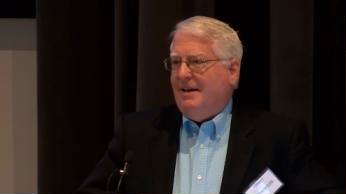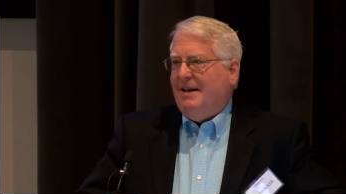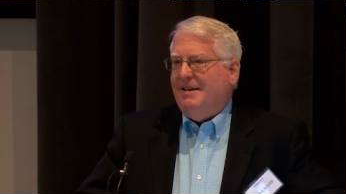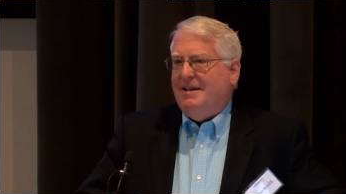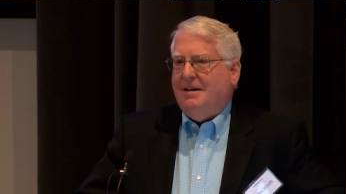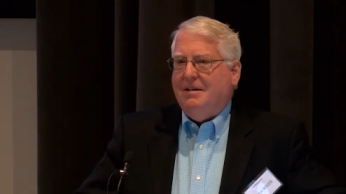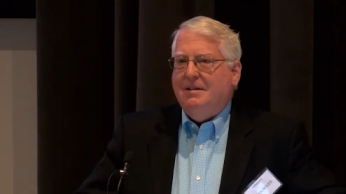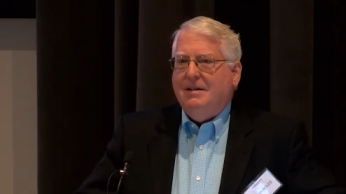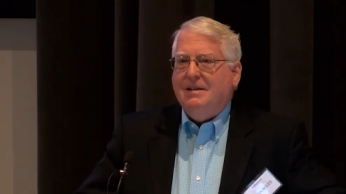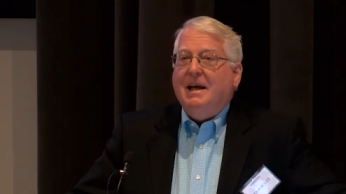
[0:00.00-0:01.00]
And
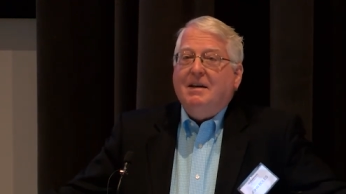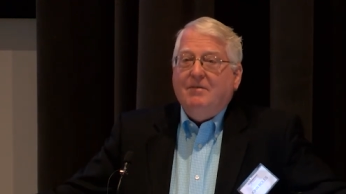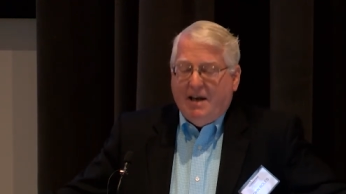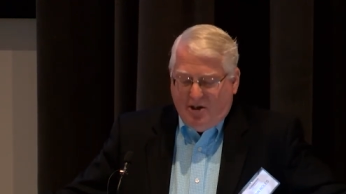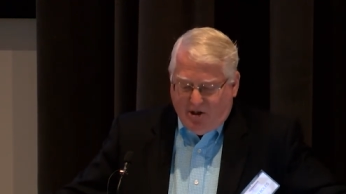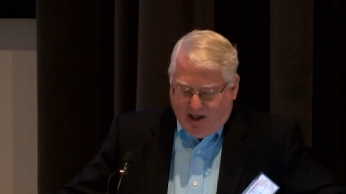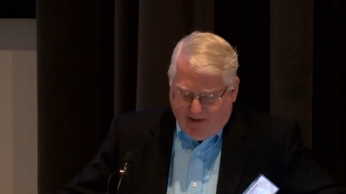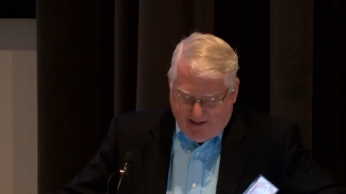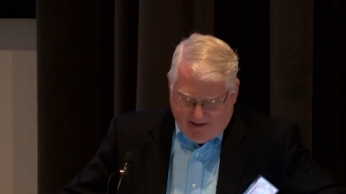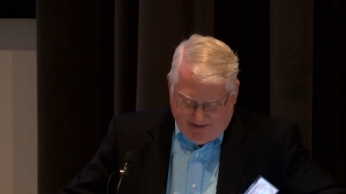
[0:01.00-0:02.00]
take advantage of it.